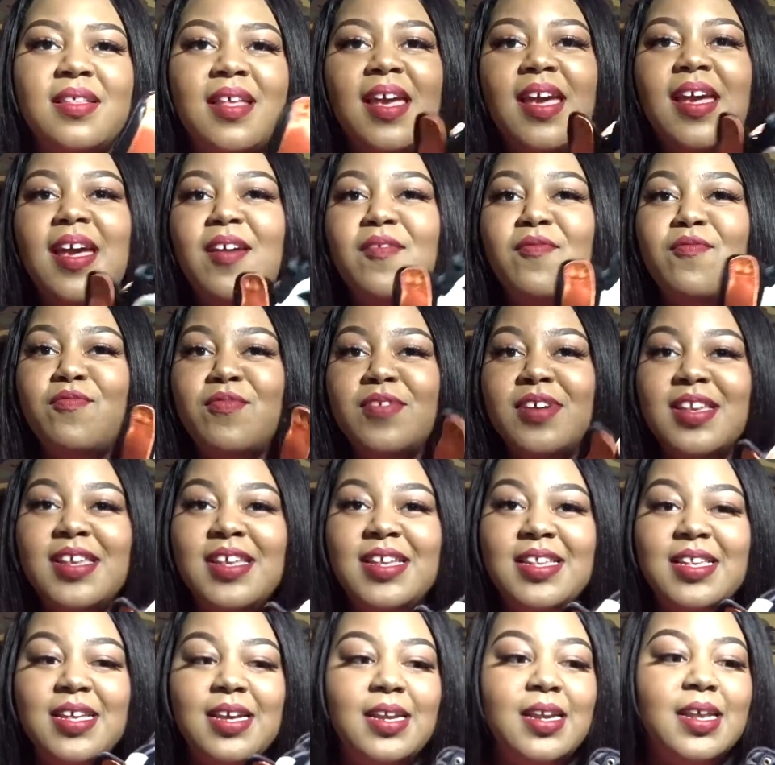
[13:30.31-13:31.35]
They have really
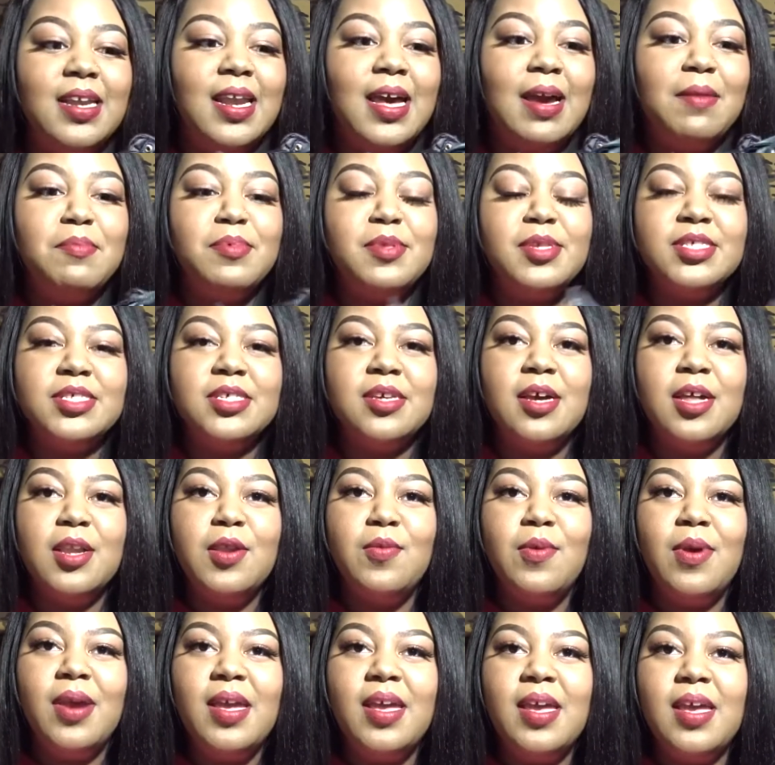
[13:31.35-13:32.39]
done a lot with this
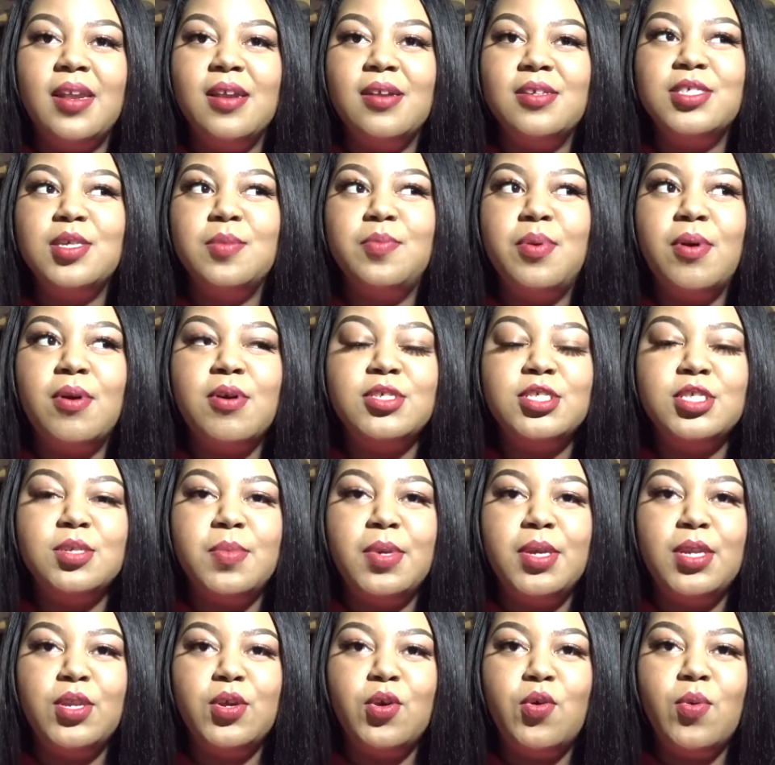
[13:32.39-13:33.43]
colorway, and they're supposed to
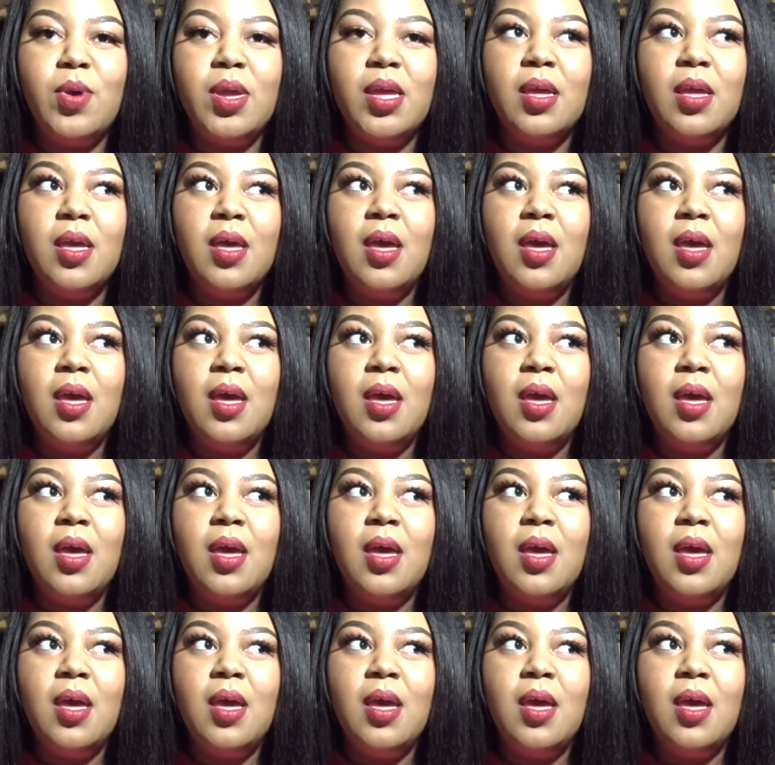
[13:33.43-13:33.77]
be doing